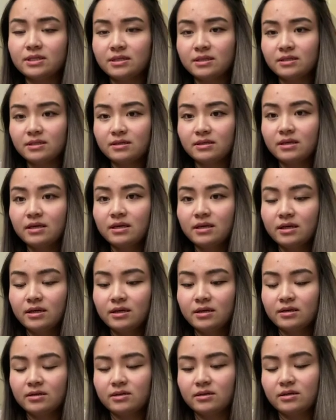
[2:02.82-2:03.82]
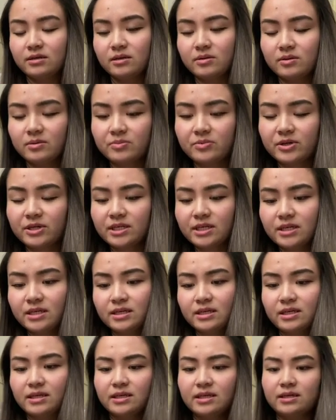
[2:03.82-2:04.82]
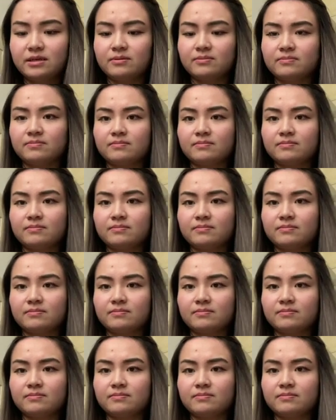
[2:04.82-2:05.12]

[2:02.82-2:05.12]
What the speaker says: is a pretty,